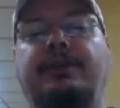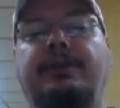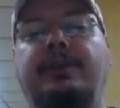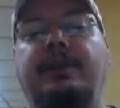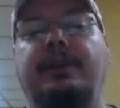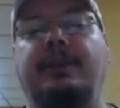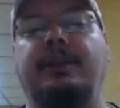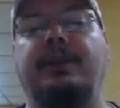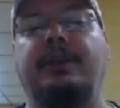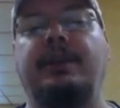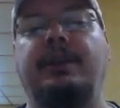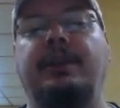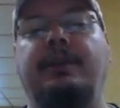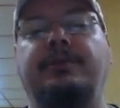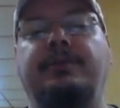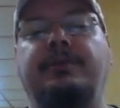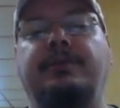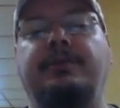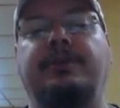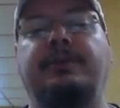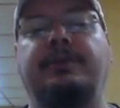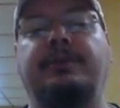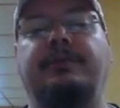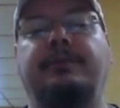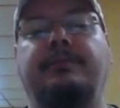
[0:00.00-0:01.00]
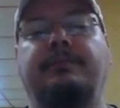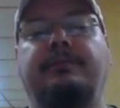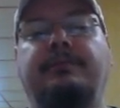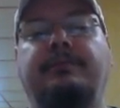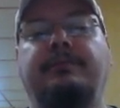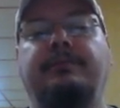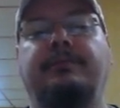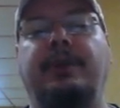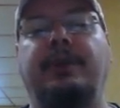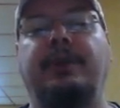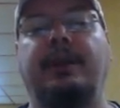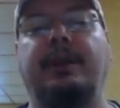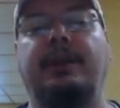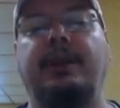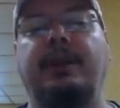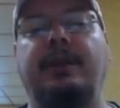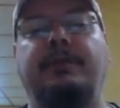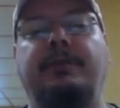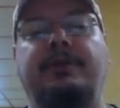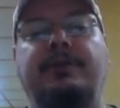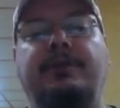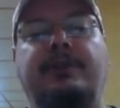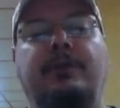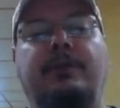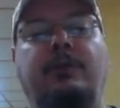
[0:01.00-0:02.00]
It keeps
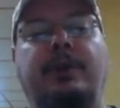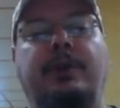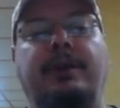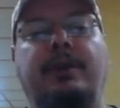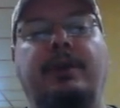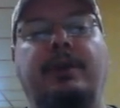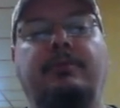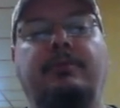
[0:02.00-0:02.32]
the window